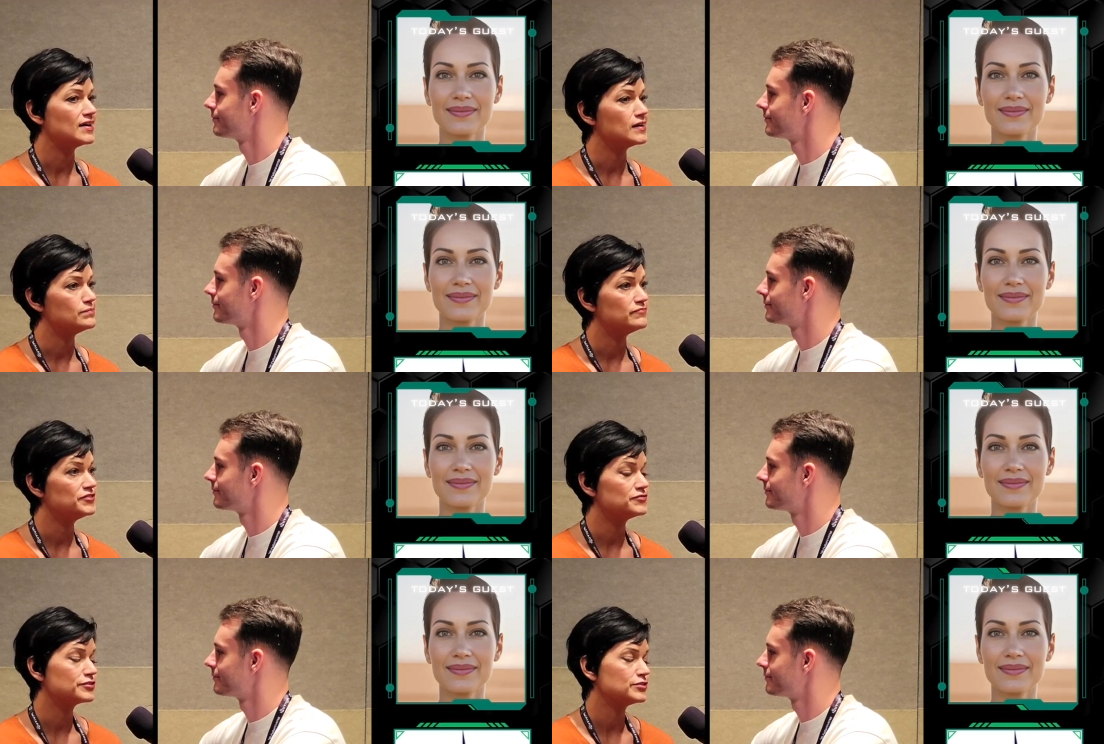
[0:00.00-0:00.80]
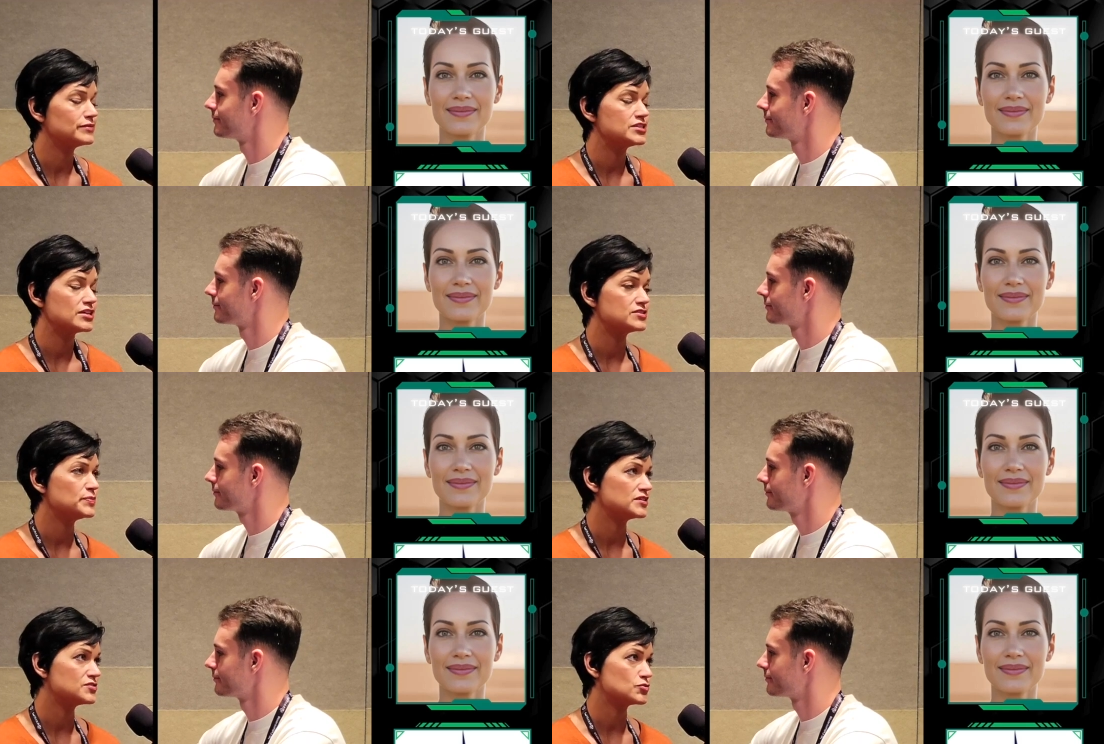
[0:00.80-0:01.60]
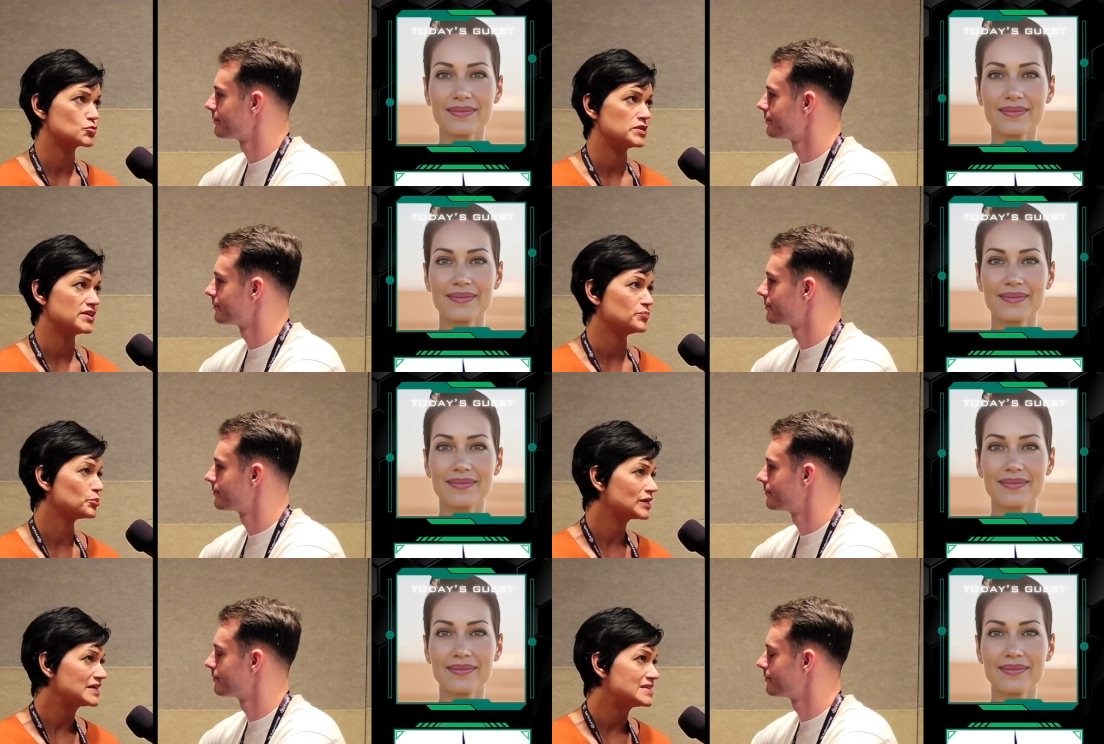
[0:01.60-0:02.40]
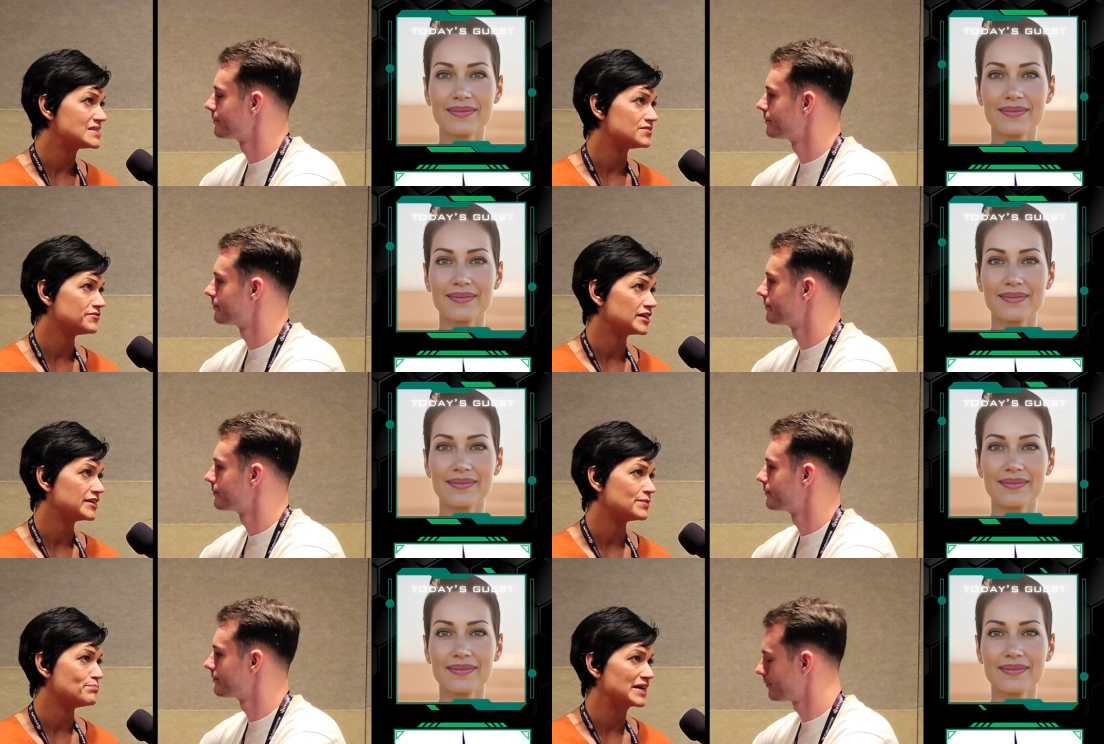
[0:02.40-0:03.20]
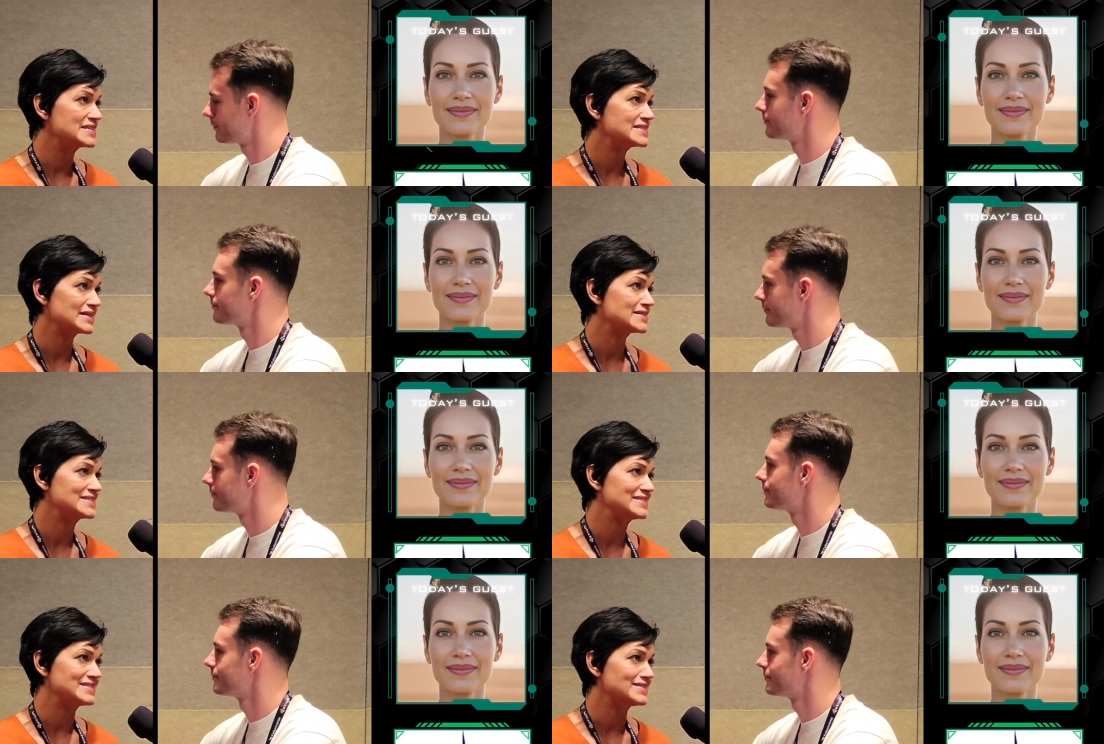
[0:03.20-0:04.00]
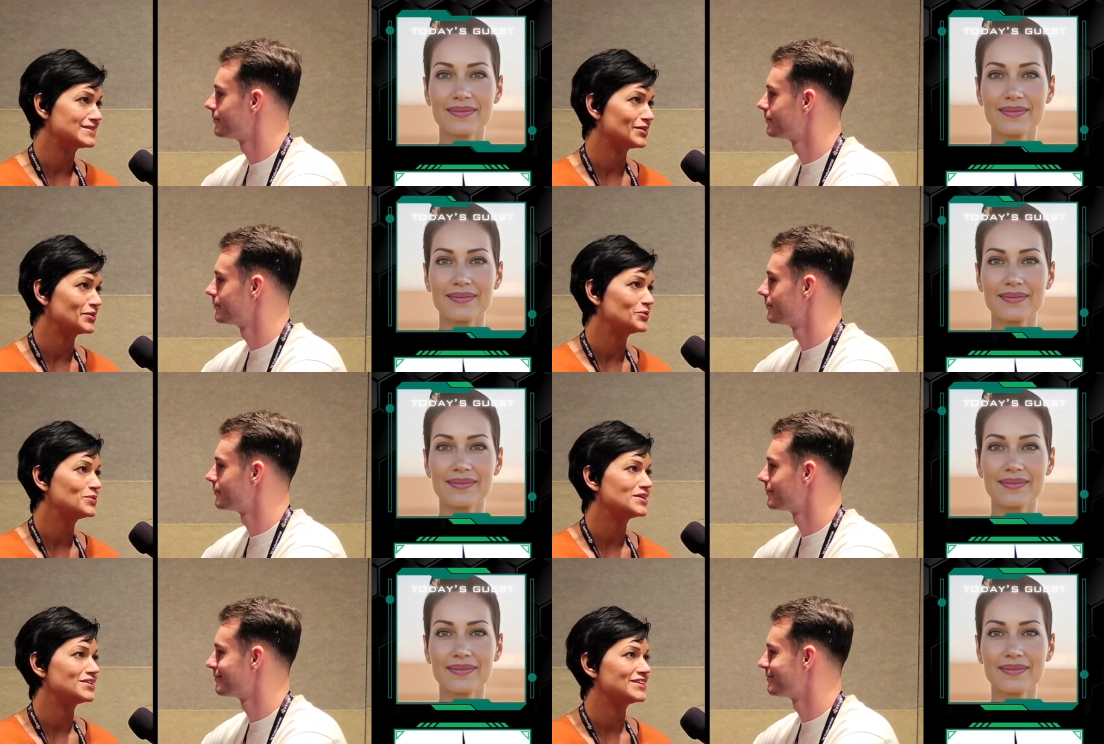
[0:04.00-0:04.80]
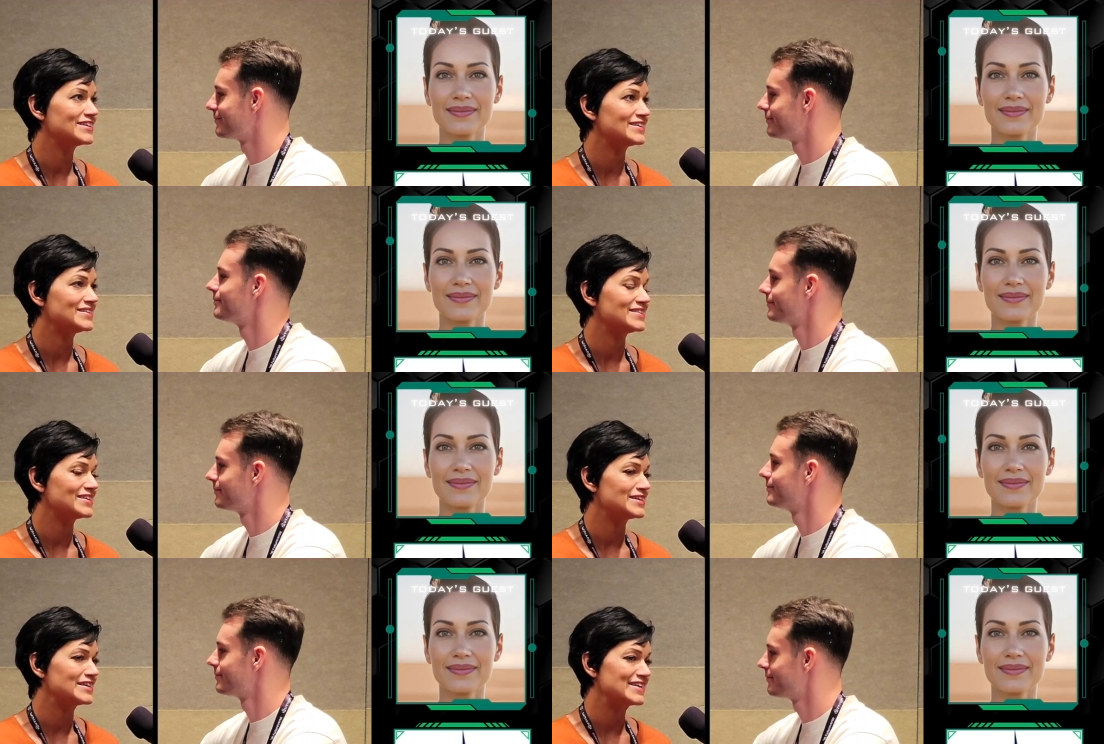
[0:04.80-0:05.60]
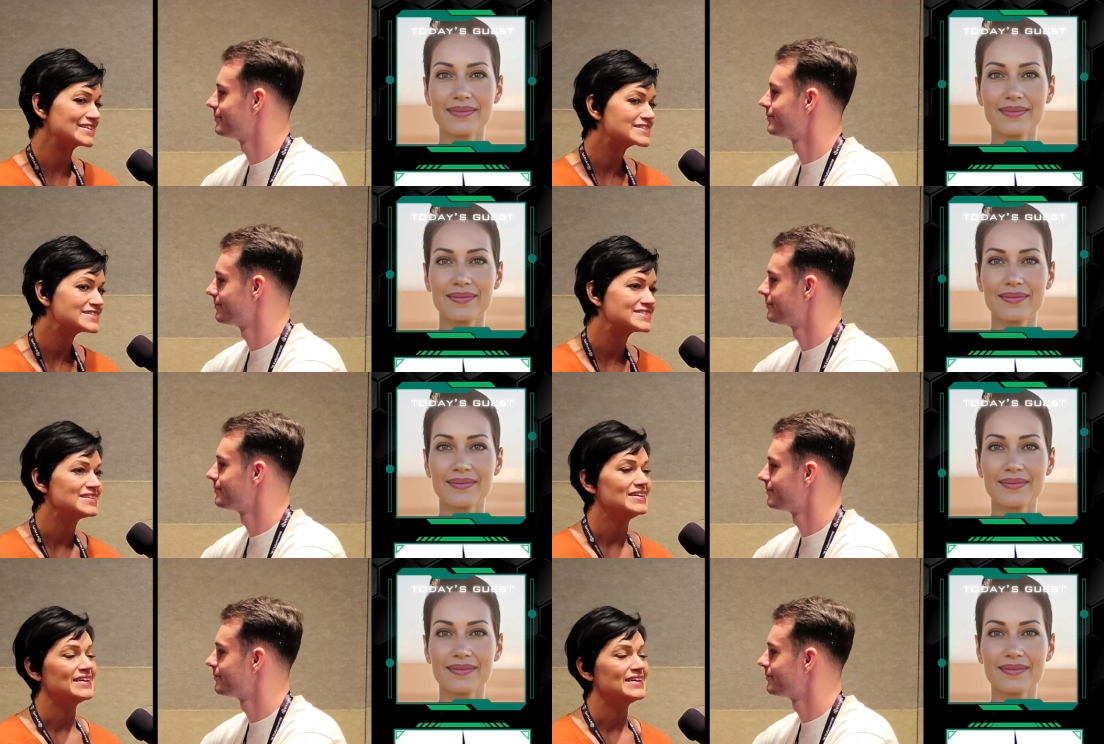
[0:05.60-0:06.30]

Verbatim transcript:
Speaker 1: um, feel free to reach out to me on social media. I'm pretty easy to find. I'm Bite Size CEO on uh, X,